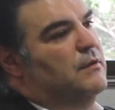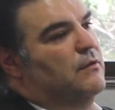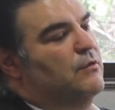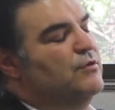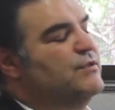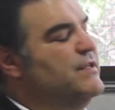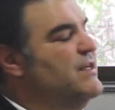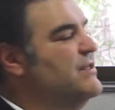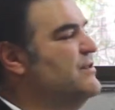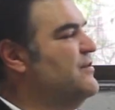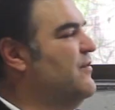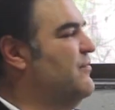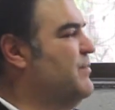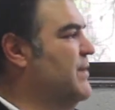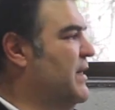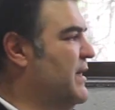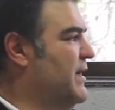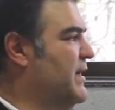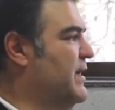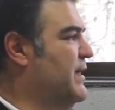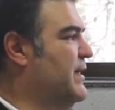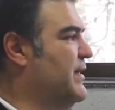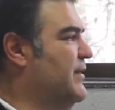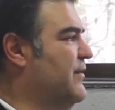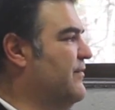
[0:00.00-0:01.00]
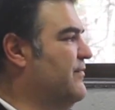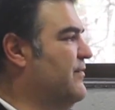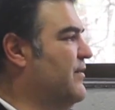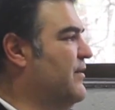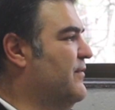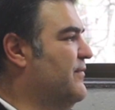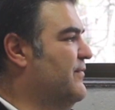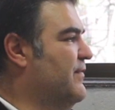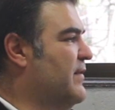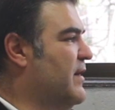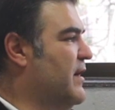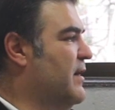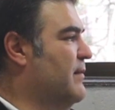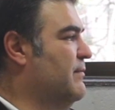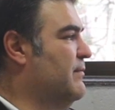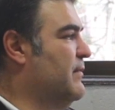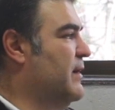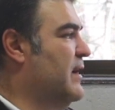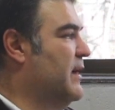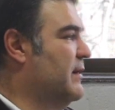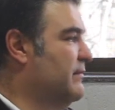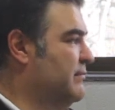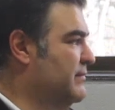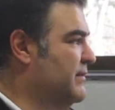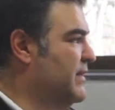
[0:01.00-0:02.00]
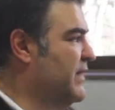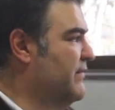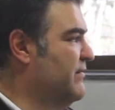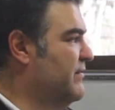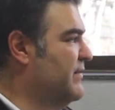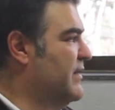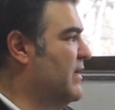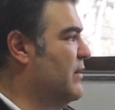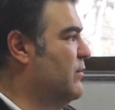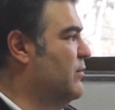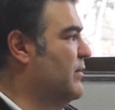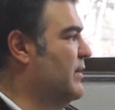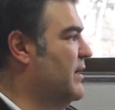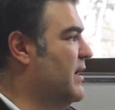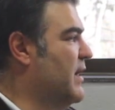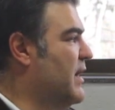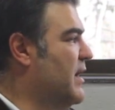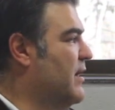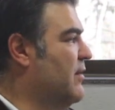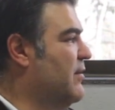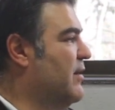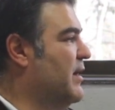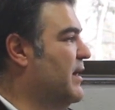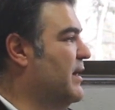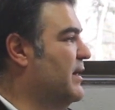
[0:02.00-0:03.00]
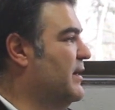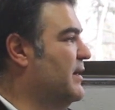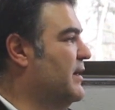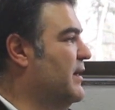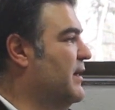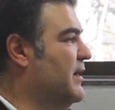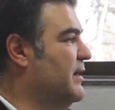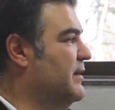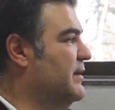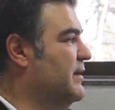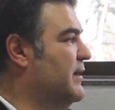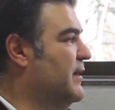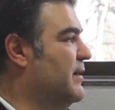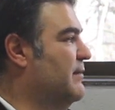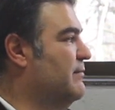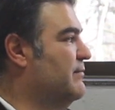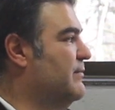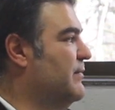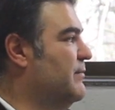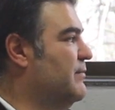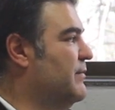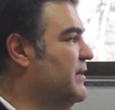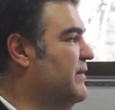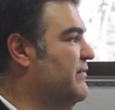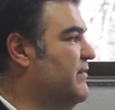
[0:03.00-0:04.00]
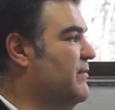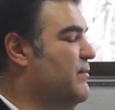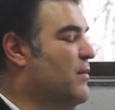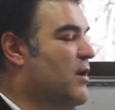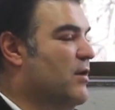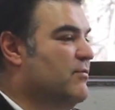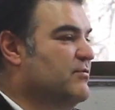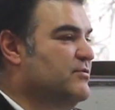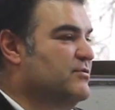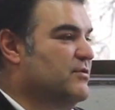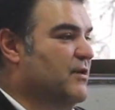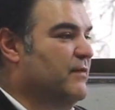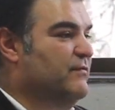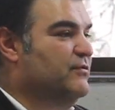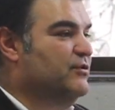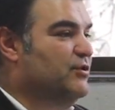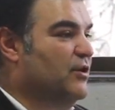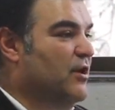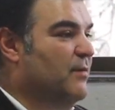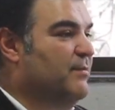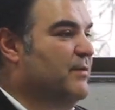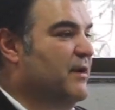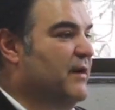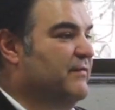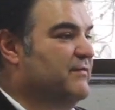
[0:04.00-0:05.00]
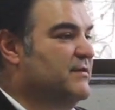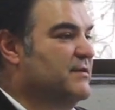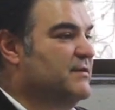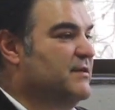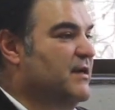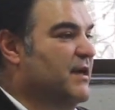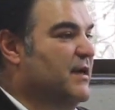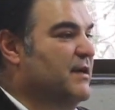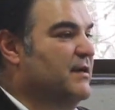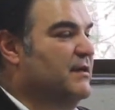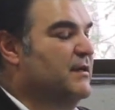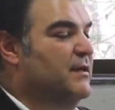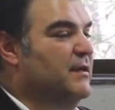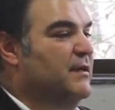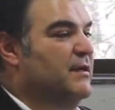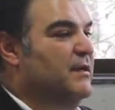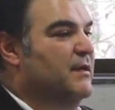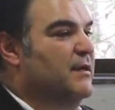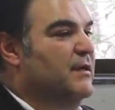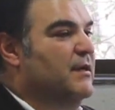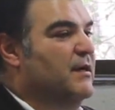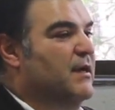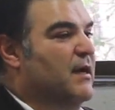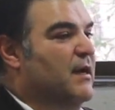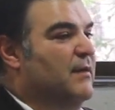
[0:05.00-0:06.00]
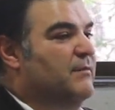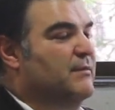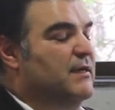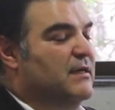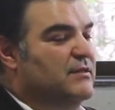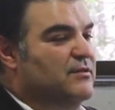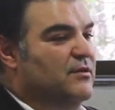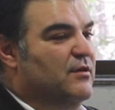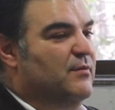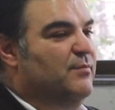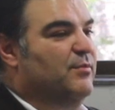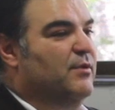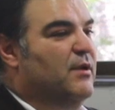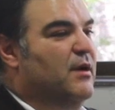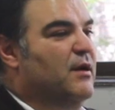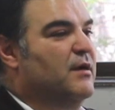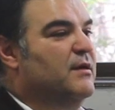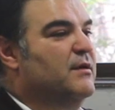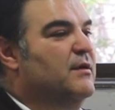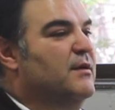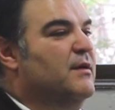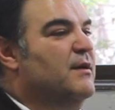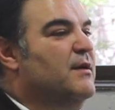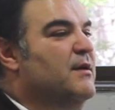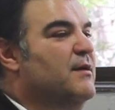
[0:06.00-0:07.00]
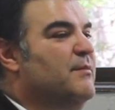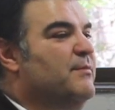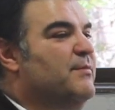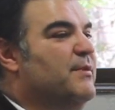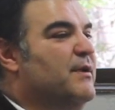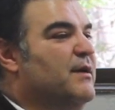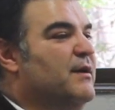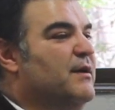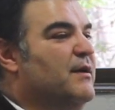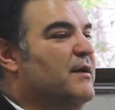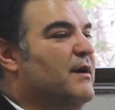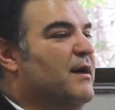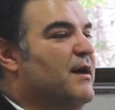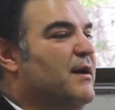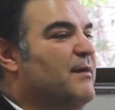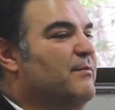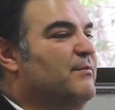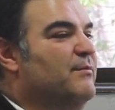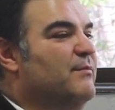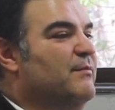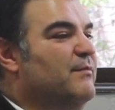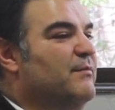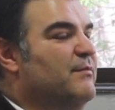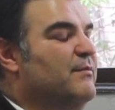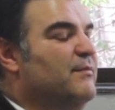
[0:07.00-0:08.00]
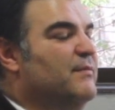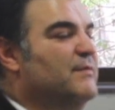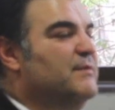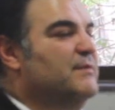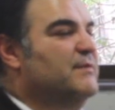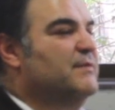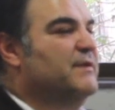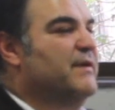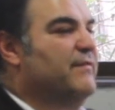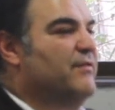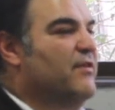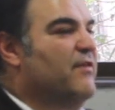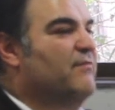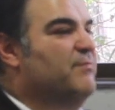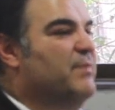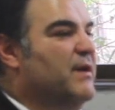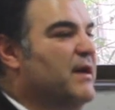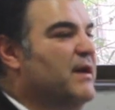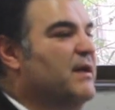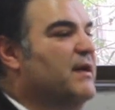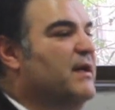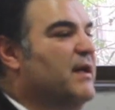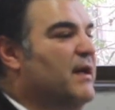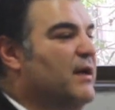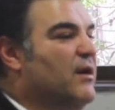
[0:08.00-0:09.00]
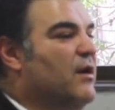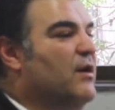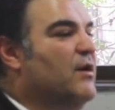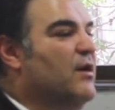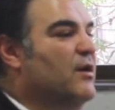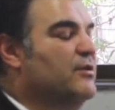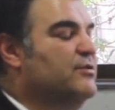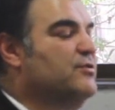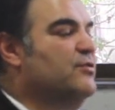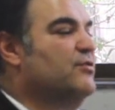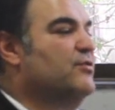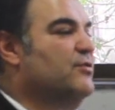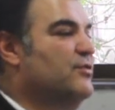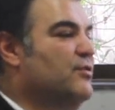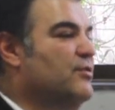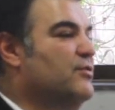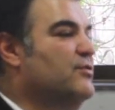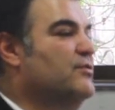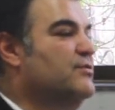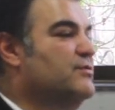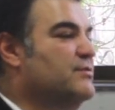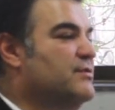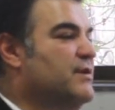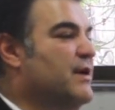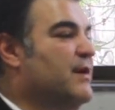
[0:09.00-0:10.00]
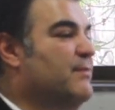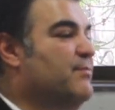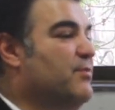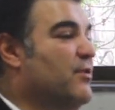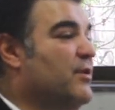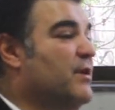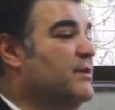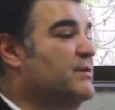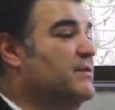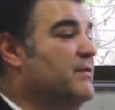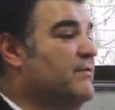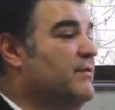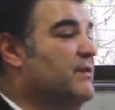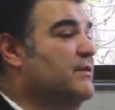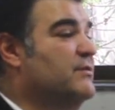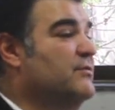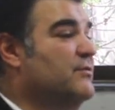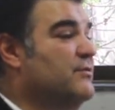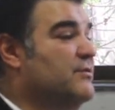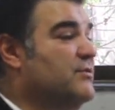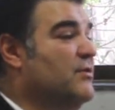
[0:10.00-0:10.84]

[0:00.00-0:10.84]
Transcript: Well, since I've been here, and given that we are a bit of a Microsoft shop, I have to say, that's not a plug, but given I've been here, I do use their productivity tools.